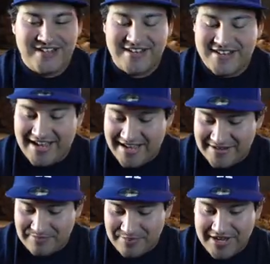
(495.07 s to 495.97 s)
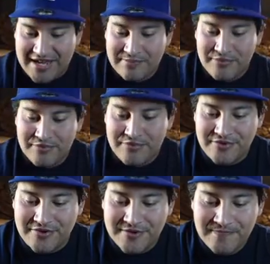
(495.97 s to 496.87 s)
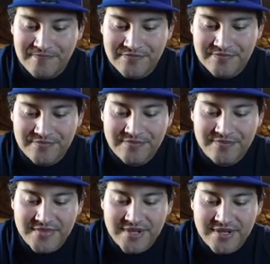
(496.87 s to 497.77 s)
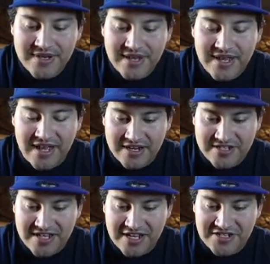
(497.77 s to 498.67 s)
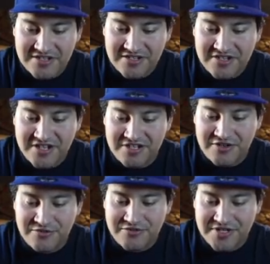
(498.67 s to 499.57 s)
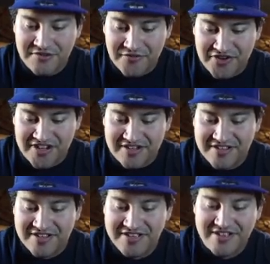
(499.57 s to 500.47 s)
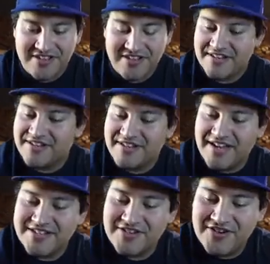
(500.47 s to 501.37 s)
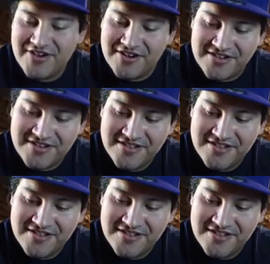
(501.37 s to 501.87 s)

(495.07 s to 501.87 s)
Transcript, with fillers: Not a bad pool. Actually, edges look good. No silvering. Nice card.